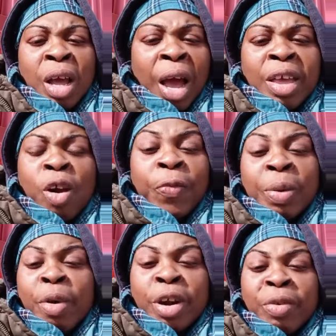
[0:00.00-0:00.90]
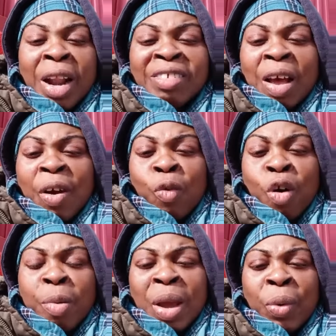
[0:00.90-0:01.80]
and you go for the bird, you realize you have a
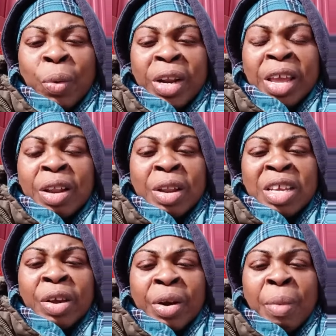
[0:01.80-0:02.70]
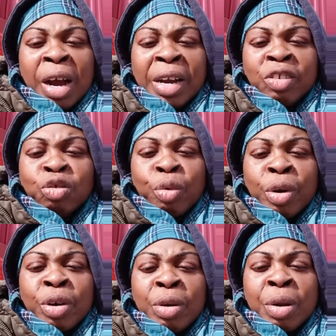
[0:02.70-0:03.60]
worm here, whatever, the ear or the back of
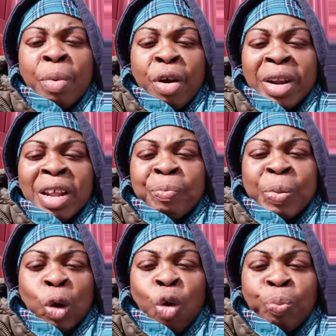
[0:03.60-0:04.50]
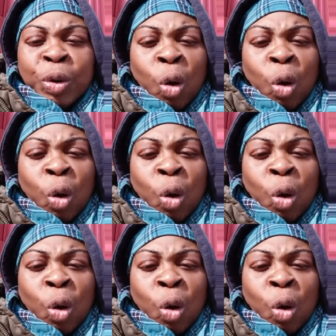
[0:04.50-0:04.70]
the bird head pick out.